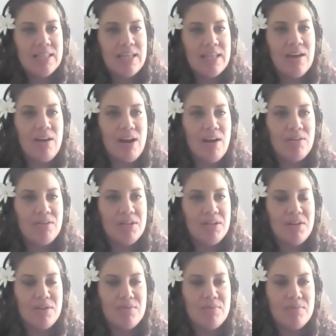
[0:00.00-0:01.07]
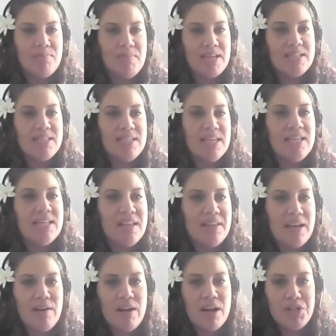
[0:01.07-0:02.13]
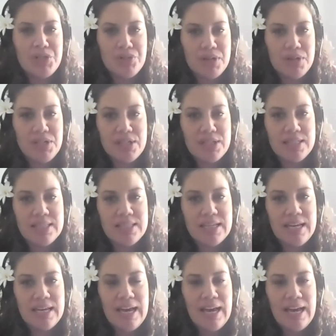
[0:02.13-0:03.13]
They're our, mea sina, they're our treasures.